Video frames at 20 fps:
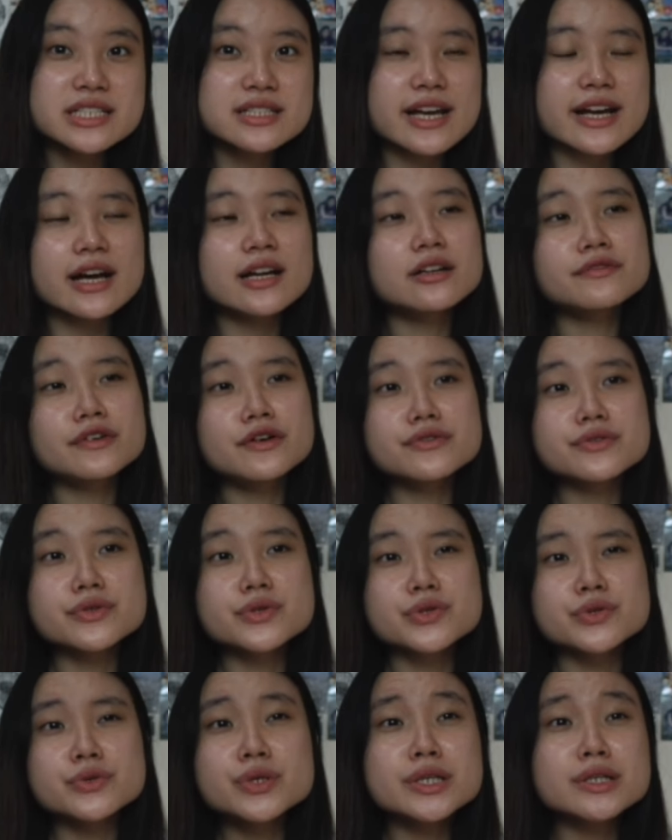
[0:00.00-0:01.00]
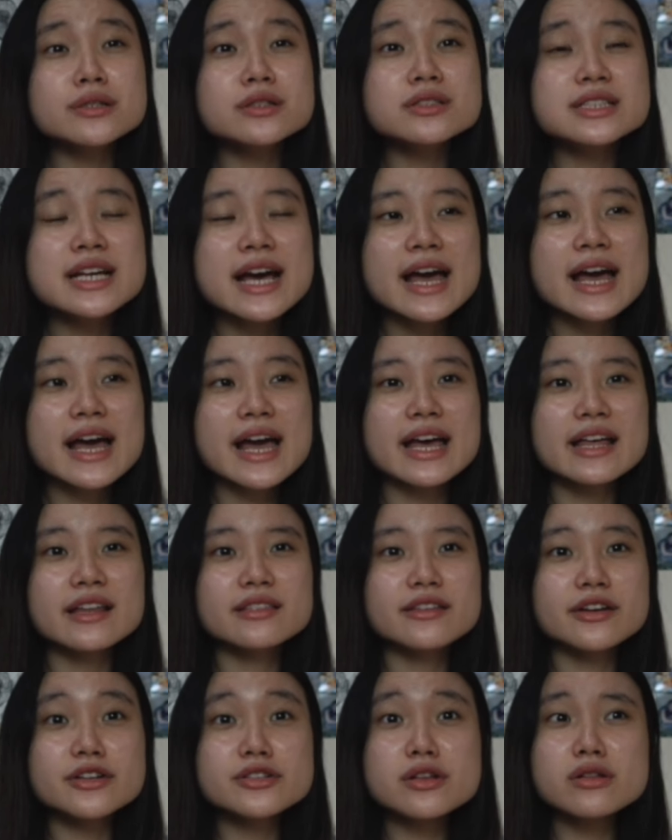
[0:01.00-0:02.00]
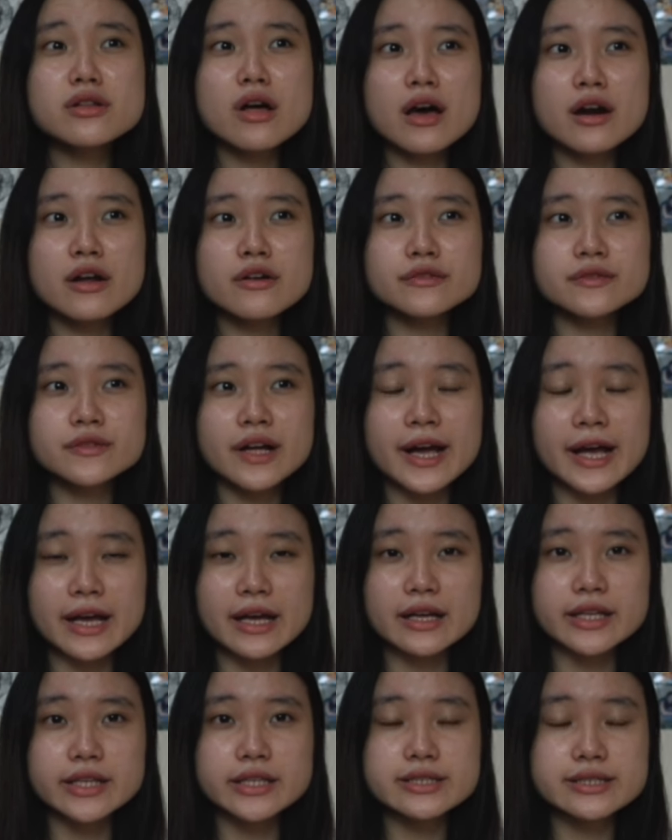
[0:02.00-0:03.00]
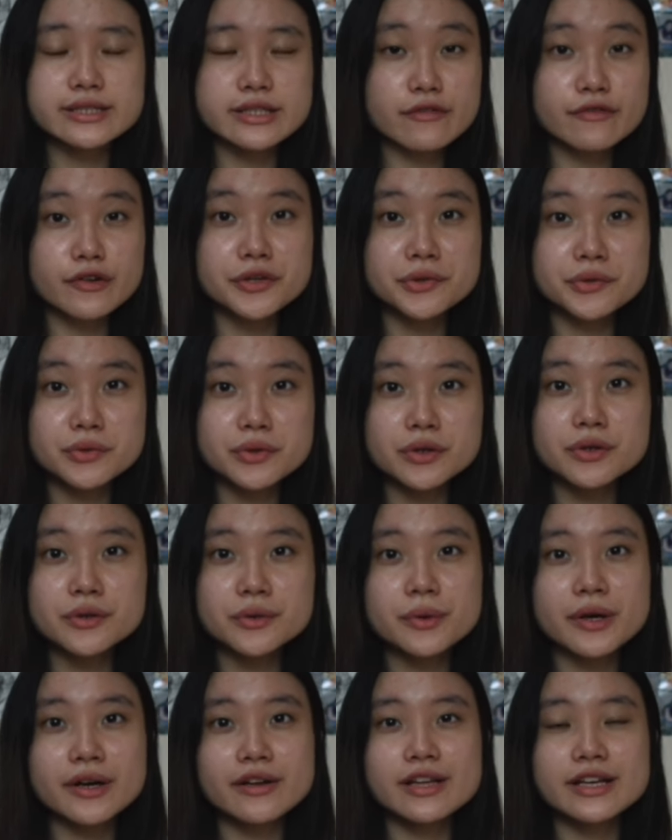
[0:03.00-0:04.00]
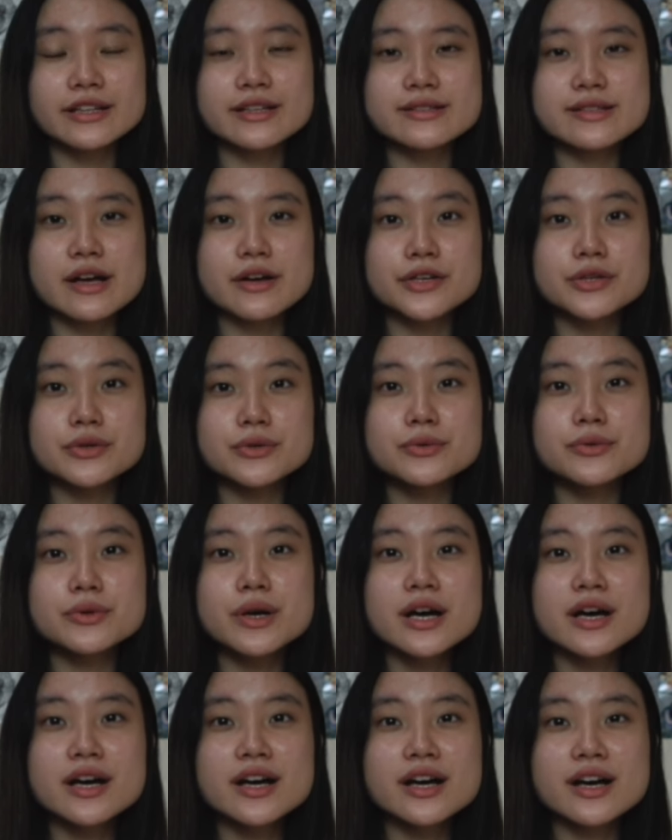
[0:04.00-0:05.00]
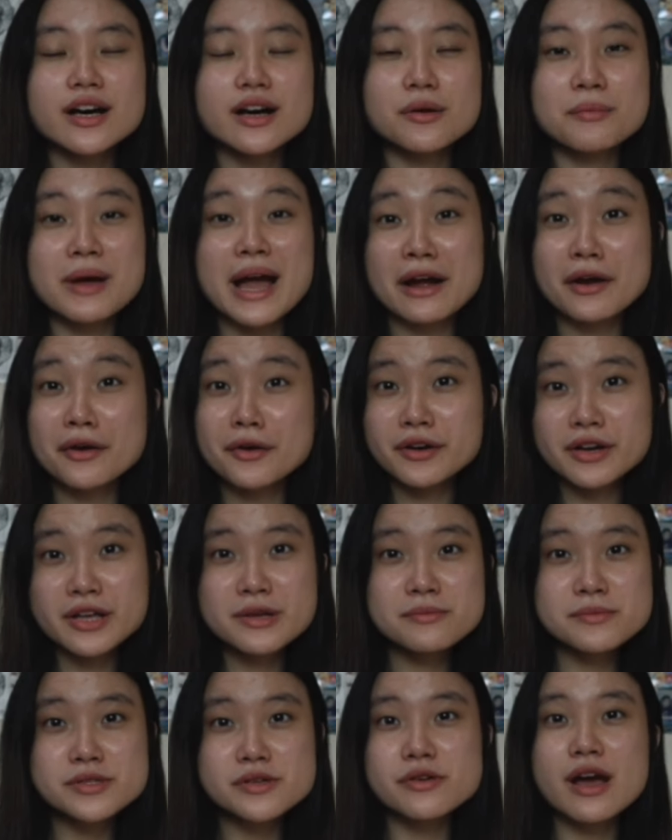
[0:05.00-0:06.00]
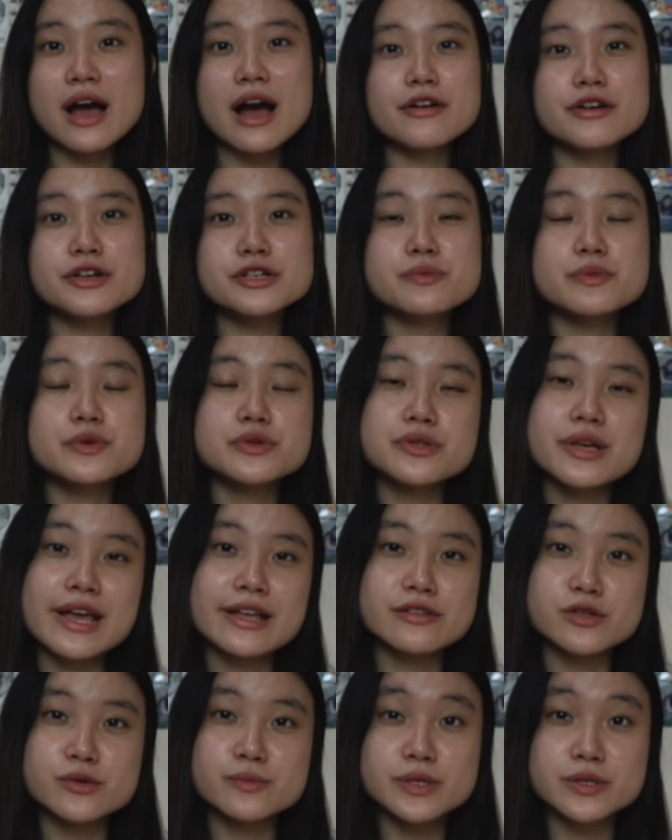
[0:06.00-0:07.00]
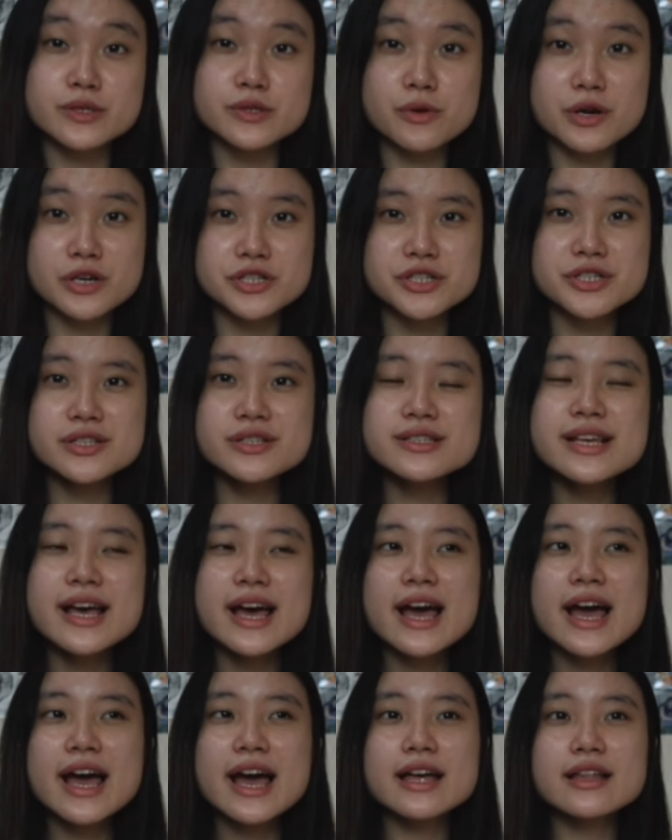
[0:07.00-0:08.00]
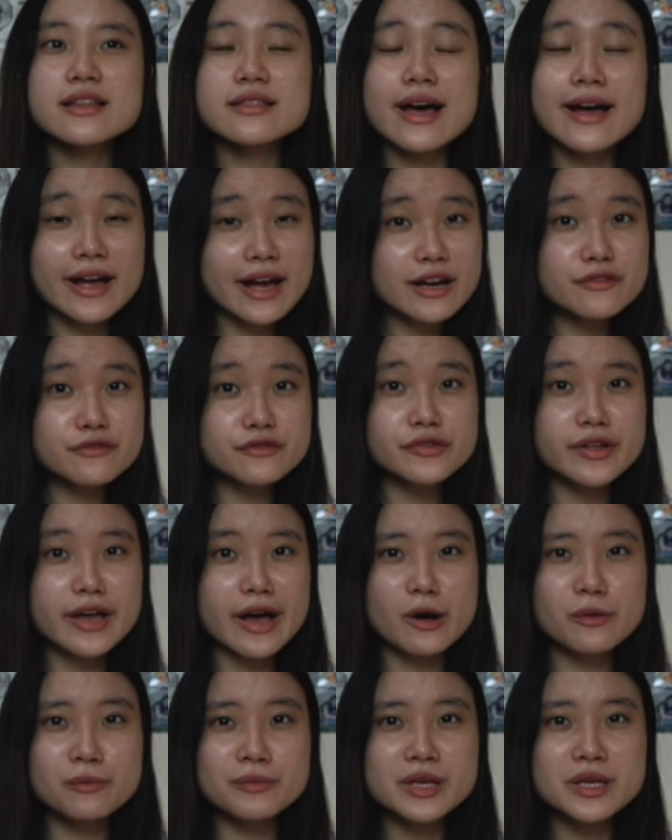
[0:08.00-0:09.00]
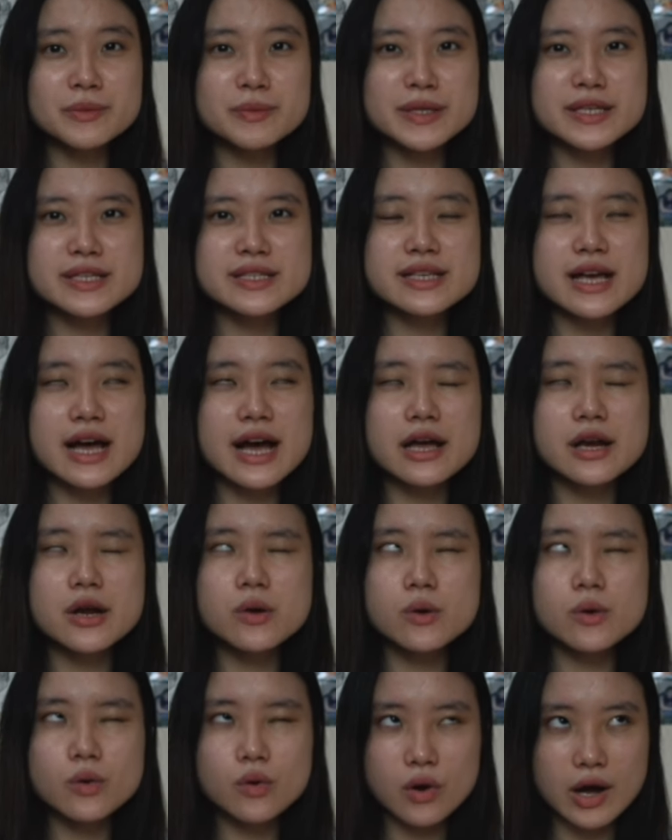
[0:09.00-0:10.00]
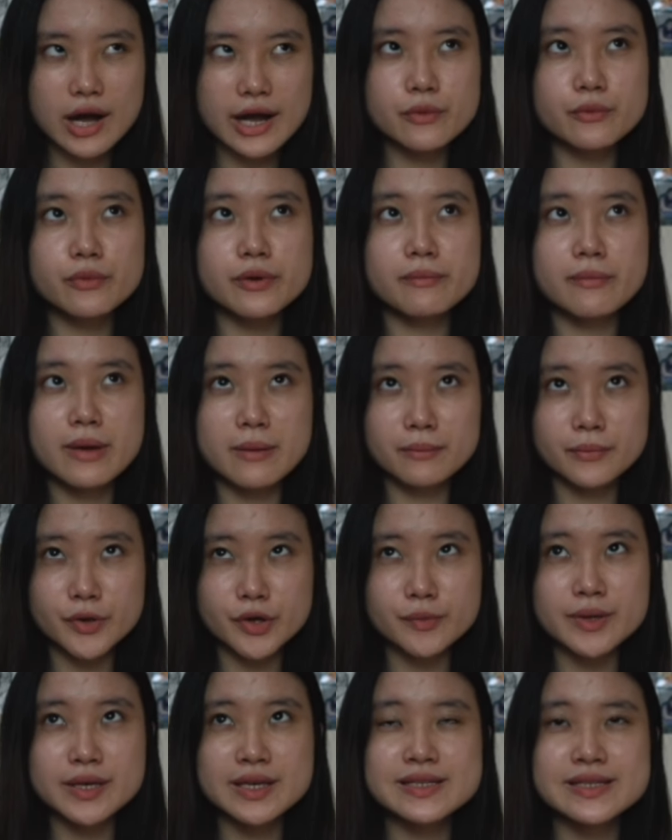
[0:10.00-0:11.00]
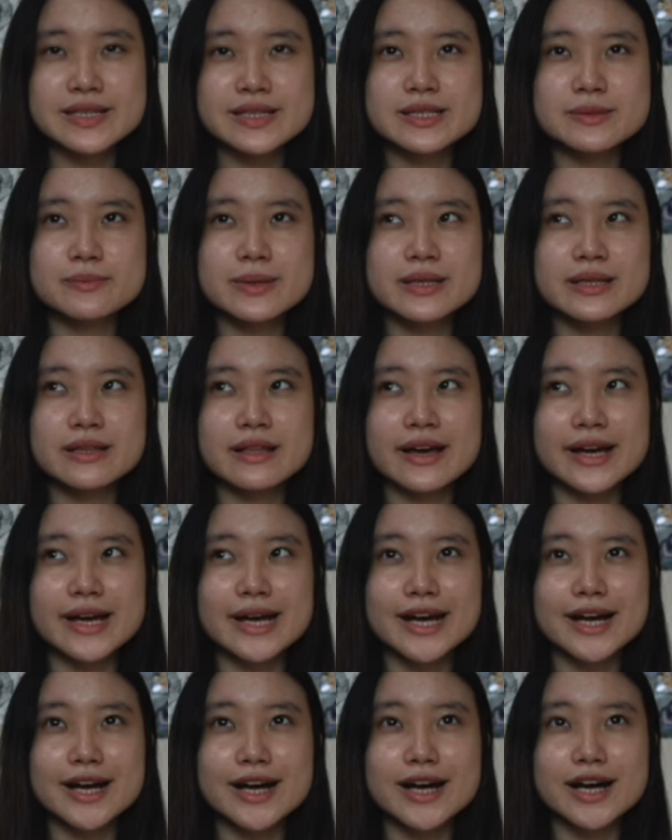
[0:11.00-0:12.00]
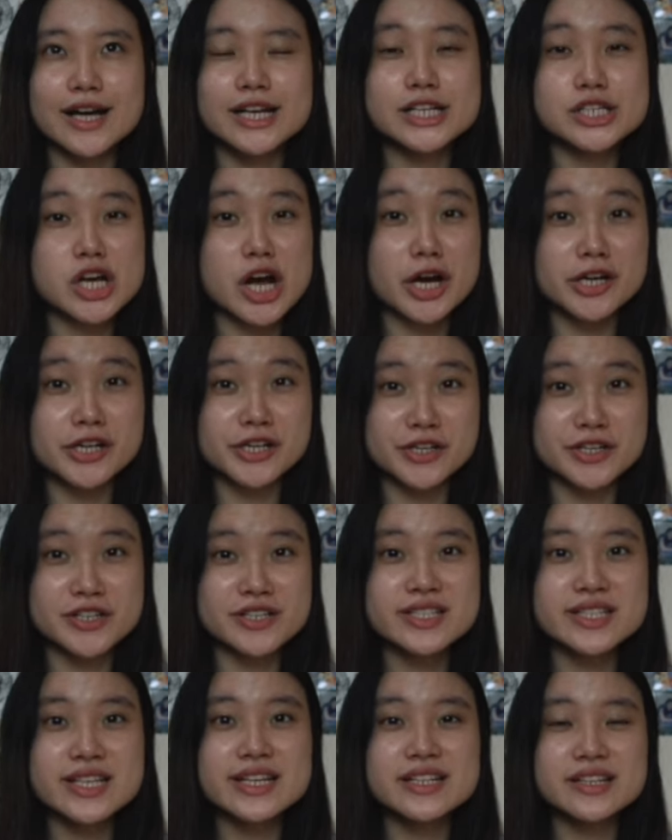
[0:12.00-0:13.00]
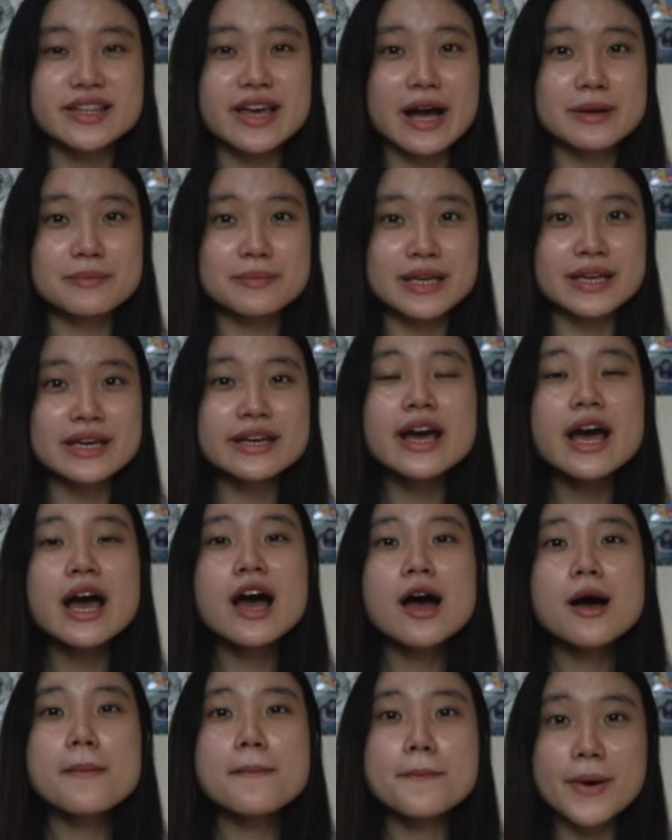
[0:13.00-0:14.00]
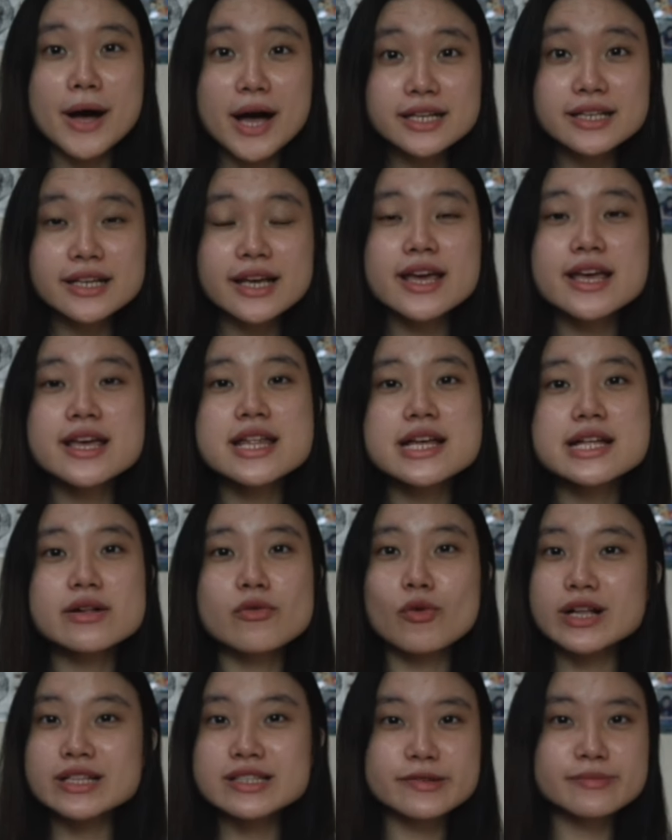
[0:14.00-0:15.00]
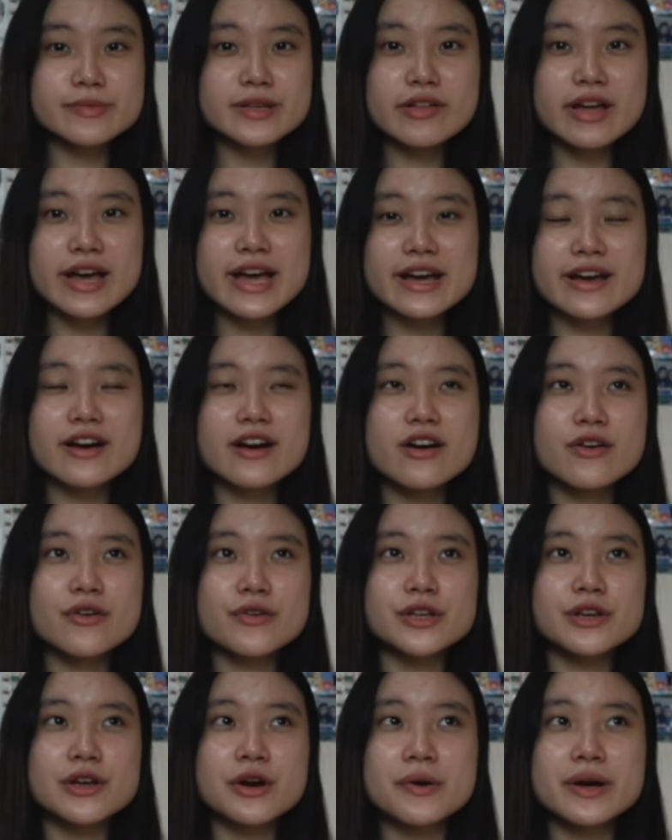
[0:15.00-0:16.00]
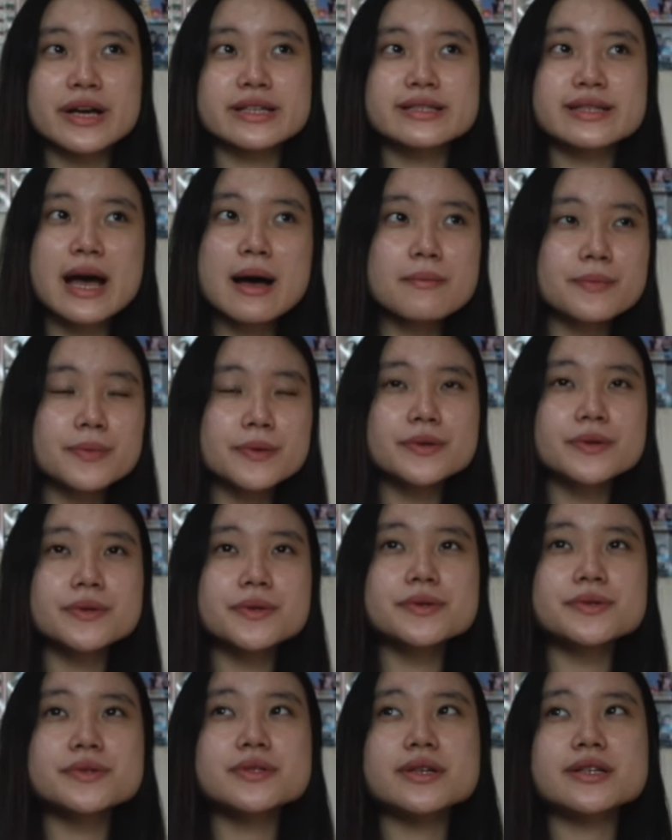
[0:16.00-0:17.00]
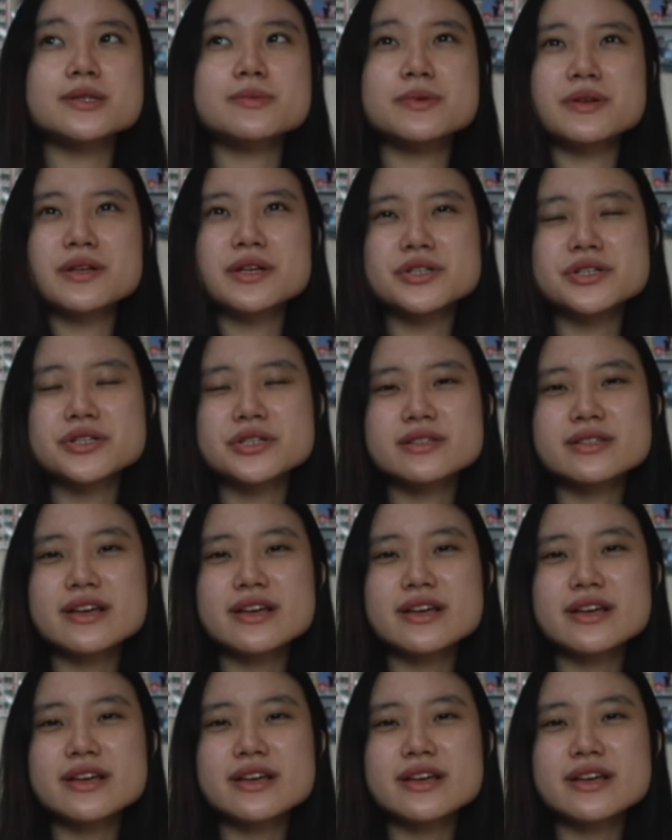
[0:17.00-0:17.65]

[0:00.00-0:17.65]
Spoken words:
I kind of also Googled, and there's a lot of like stuff on Google where like they tell you acronyms on how you're supposed to answer business questions, and that kind of really helped me because I don't quite remember because it's been like an entire year since I did the IB, but it went something like, oh, you know, examples, explanations.